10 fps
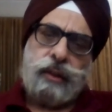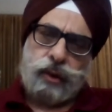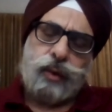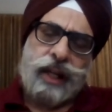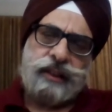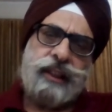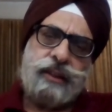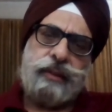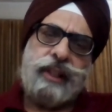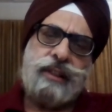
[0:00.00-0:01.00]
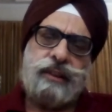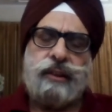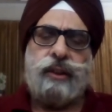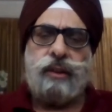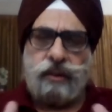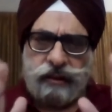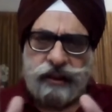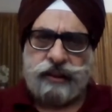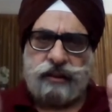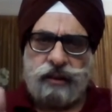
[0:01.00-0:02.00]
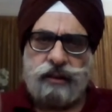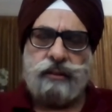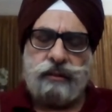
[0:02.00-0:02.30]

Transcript: to us it feels, yes,